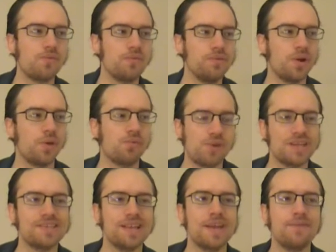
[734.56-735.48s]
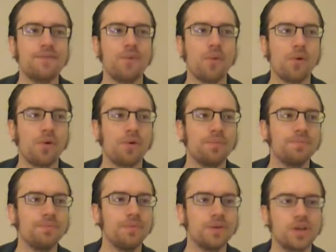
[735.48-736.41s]
you know, wrestling for
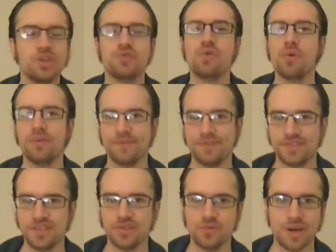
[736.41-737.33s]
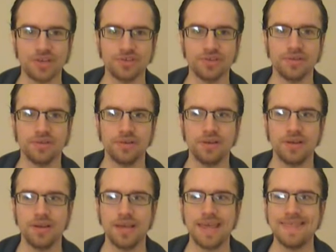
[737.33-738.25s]
control of the situation.
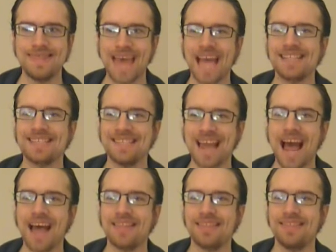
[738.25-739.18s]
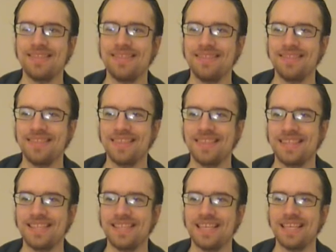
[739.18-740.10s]
That's not,
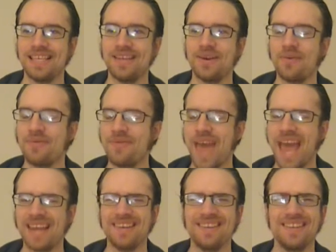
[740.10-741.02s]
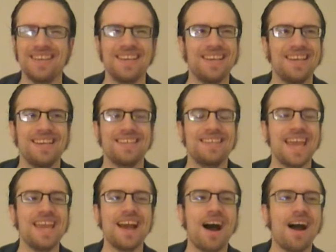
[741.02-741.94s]
you know, that
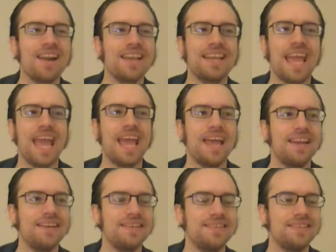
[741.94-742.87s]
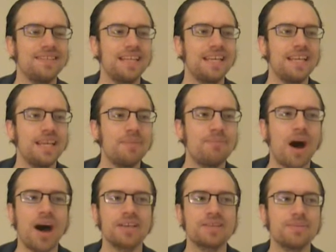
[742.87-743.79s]
chaotic and
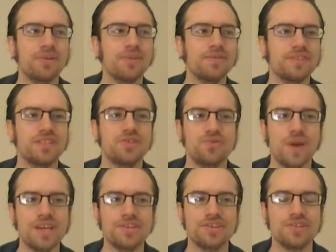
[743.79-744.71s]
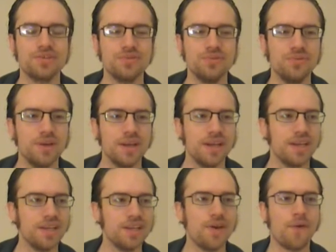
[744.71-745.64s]
impossible of a situation to,
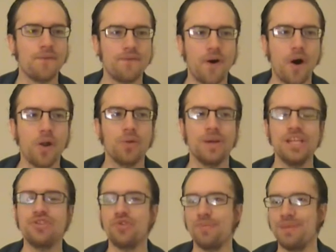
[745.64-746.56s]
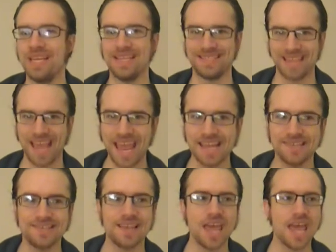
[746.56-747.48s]
you know, follow. It should be
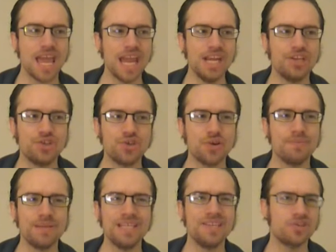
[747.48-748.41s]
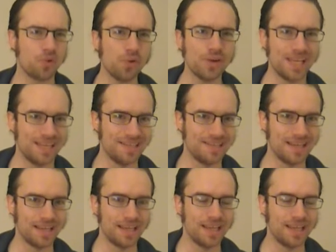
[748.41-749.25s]
intense. It shouldn't be disorienting.